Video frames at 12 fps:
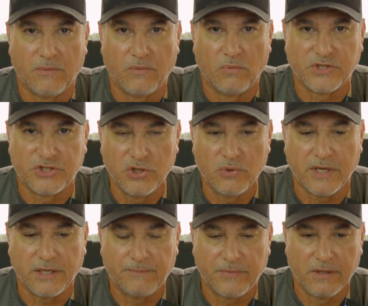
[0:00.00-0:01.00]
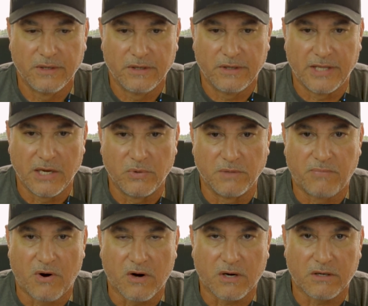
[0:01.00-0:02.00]
was doing, they would
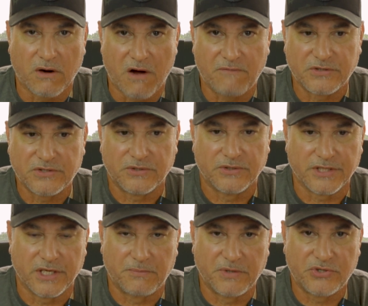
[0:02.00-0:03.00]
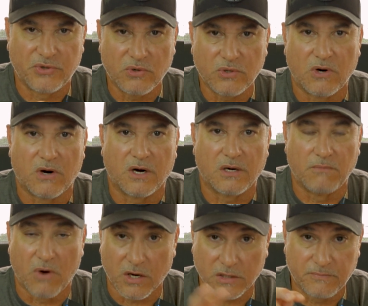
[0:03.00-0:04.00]
park officers in a patrol car,
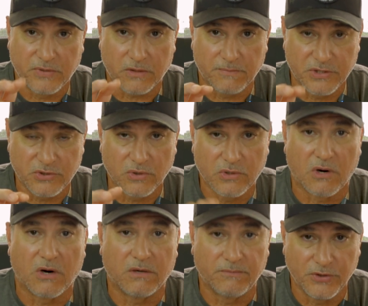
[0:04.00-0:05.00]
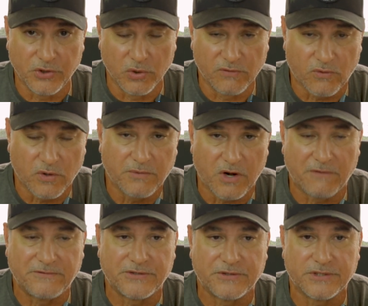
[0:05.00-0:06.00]
marked patrol car, uniformed
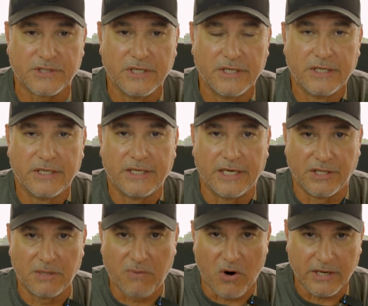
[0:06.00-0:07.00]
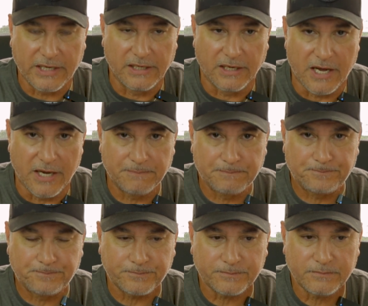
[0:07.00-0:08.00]
officers in the parking lot,
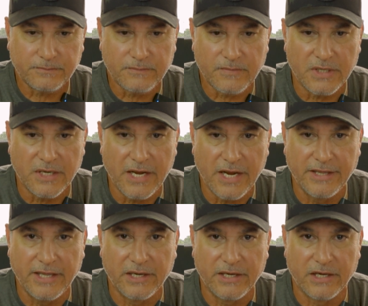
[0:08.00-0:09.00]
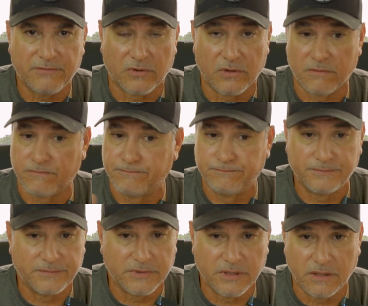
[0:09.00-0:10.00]
and for
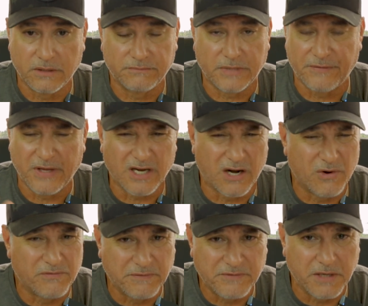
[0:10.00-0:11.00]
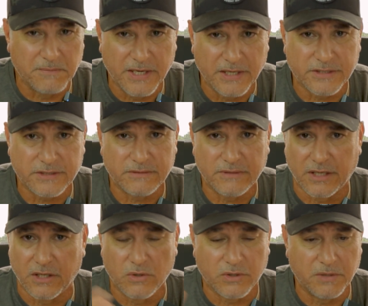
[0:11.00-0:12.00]
I think I heard 15 minutes. I
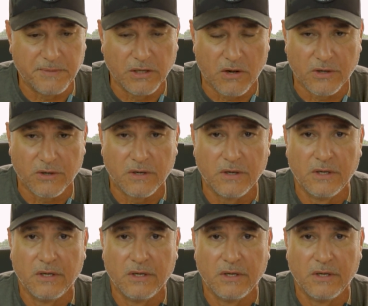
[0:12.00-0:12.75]
don't know, it could be longer,